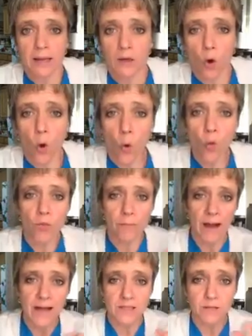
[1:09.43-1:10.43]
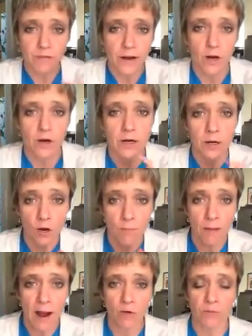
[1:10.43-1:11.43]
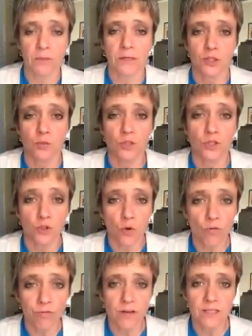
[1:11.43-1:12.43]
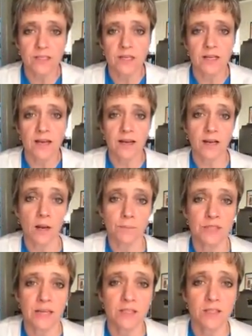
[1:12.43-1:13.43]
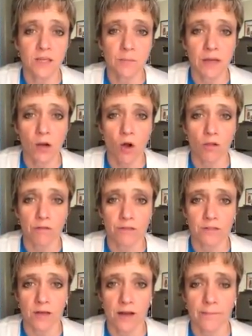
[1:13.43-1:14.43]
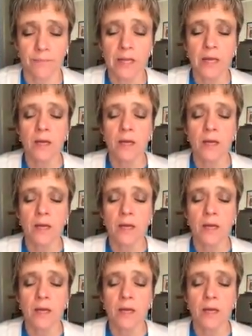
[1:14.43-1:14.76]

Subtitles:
and hold the pacifier in her mouth because she was so fussy and had an upset stomach all of the time.